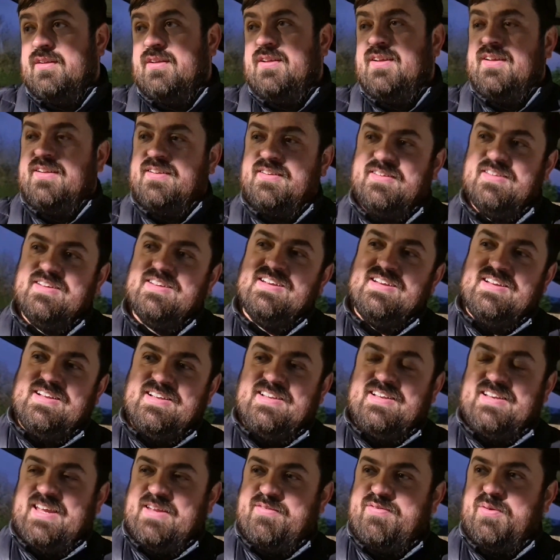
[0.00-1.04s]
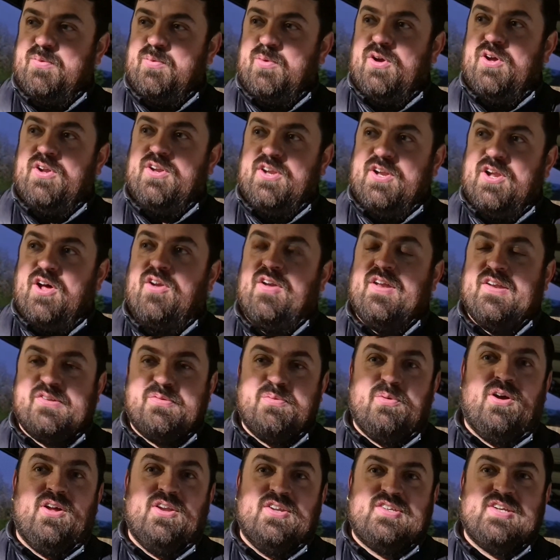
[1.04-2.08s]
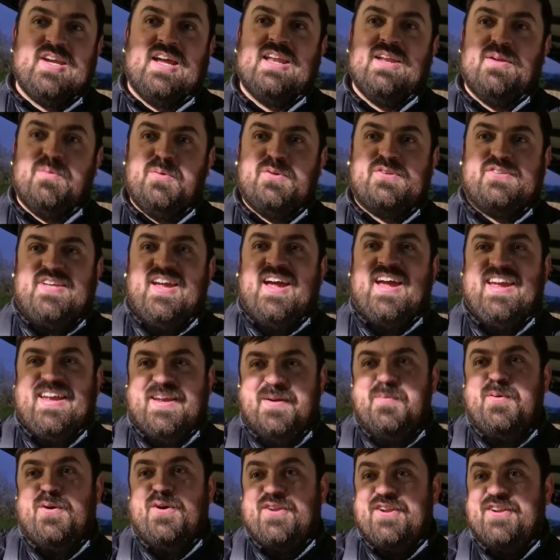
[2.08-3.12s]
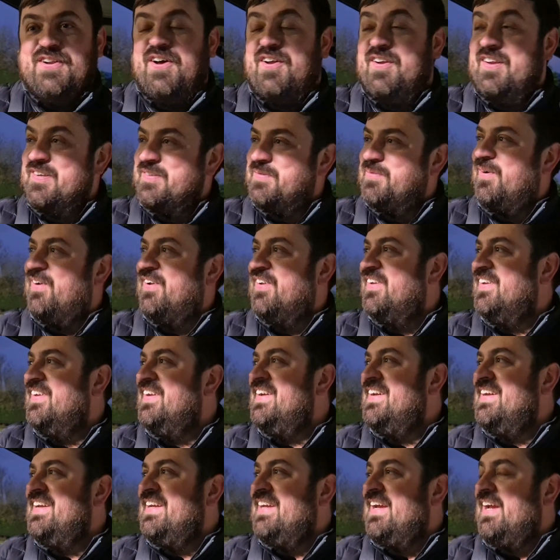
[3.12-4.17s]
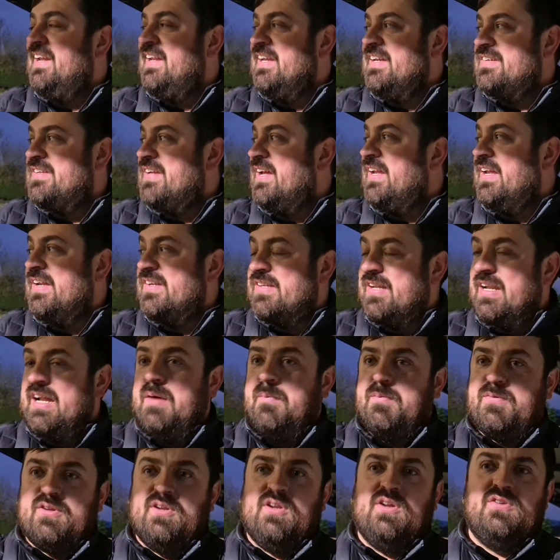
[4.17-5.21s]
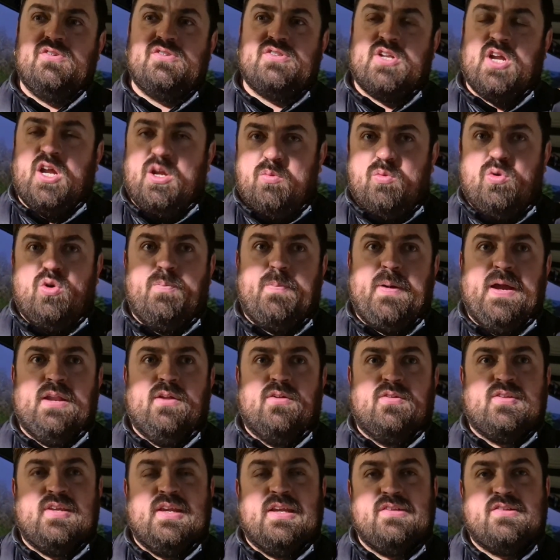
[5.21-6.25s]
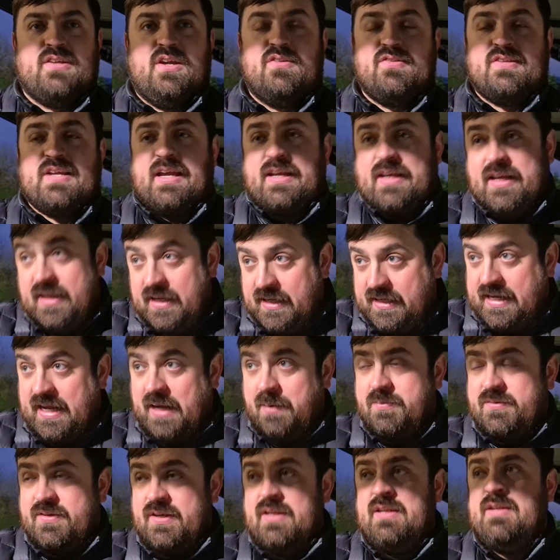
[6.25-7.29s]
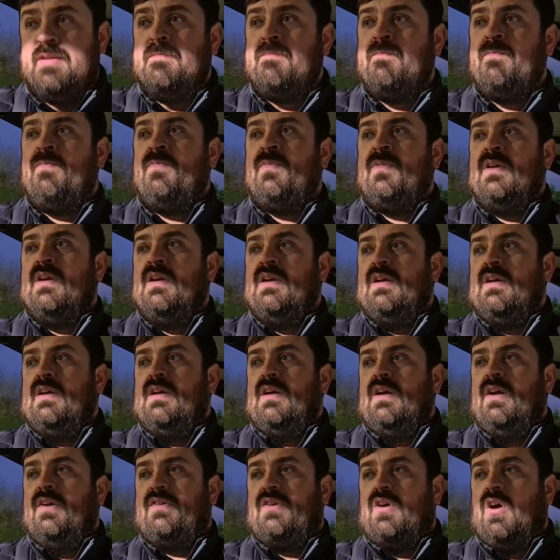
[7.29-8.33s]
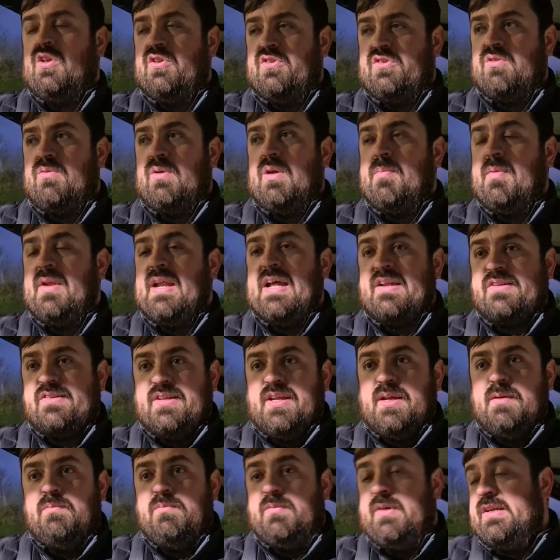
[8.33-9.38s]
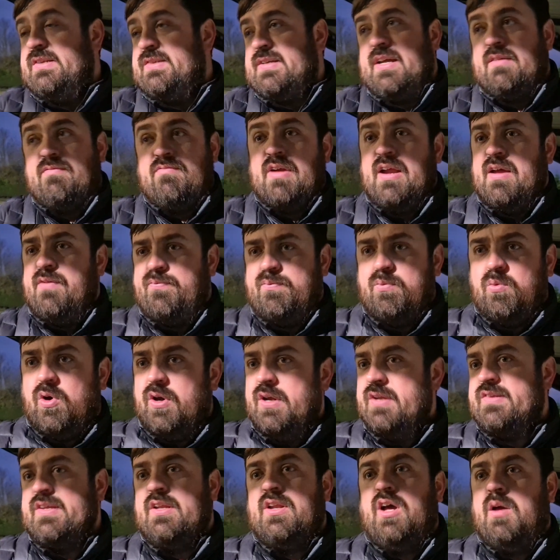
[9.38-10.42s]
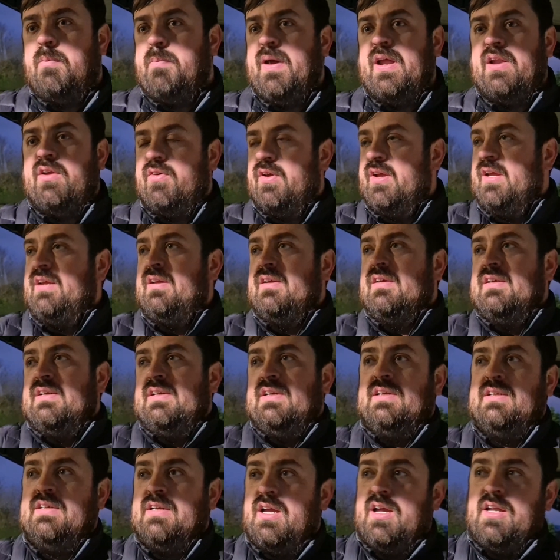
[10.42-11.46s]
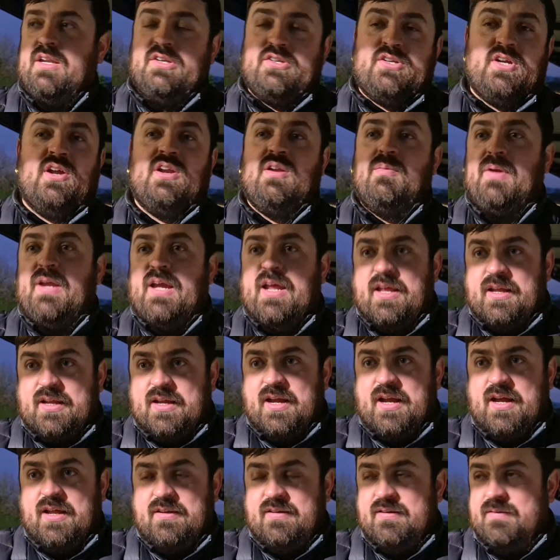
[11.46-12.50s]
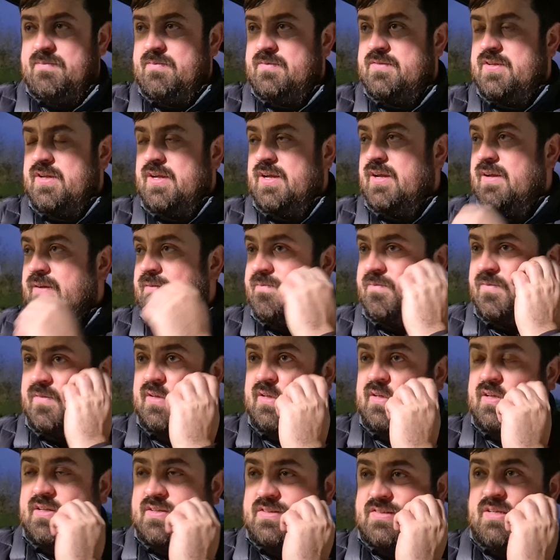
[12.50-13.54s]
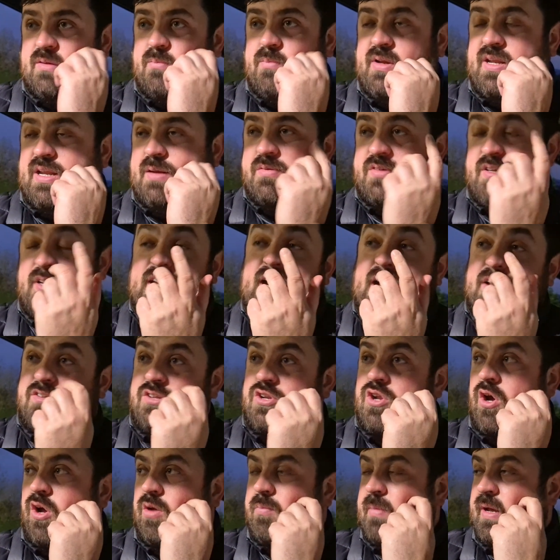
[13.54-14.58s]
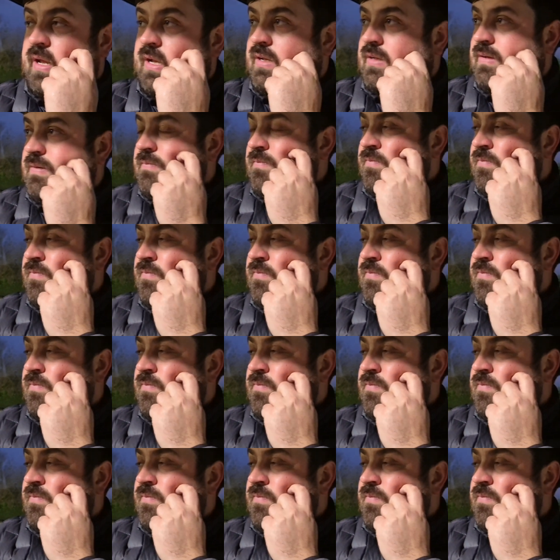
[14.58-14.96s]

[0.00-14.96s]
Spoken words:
an honest one, Chandler would say it weren't an honest one, and he said it's an absolute stonewall penalty. So Zaki, the captain, has gone to him and asked him. He said, "Ref, why is it not a penalty?" And he's shown him a yellow card to sin bin him. So you're down to 9 men.